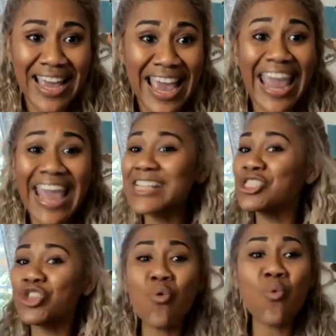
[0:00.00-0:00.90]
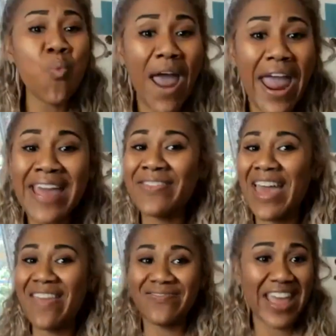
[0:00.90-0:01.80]
It's the way
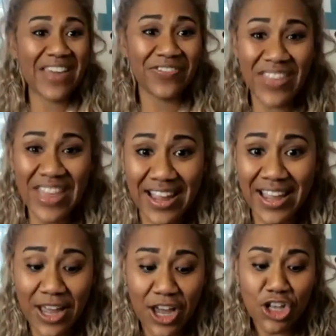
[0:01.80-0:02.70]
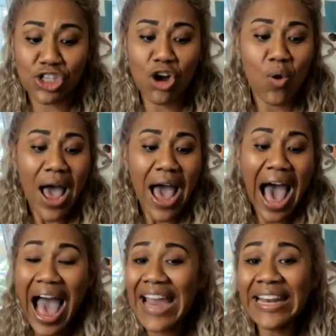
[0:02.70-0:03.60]
that they think. So
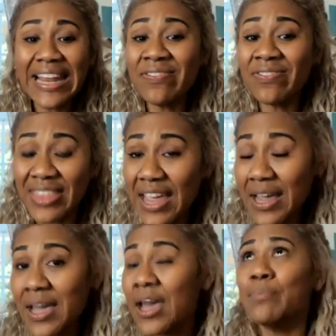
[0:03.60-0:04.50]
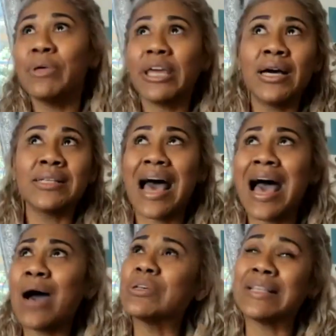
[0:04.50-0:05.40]
I didn't think because
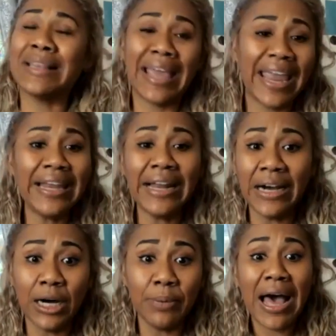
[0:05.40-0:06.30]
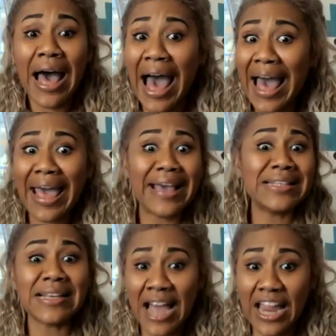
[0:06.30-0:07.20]
I was laid up high as
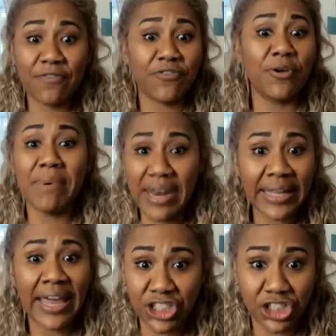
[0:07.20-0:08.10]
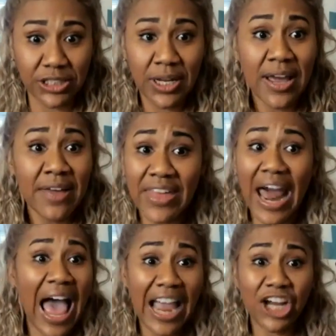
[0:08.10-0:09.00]
a kite from medication that
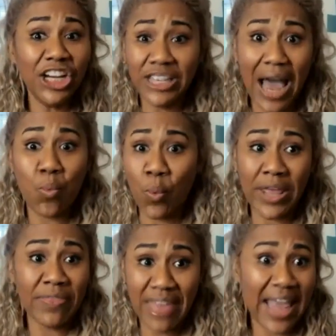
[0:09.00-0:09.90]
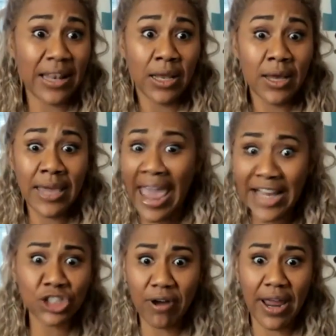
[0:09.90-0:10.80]
I could not win that
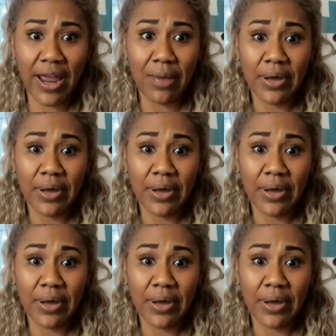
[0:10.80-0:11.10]
cash grab.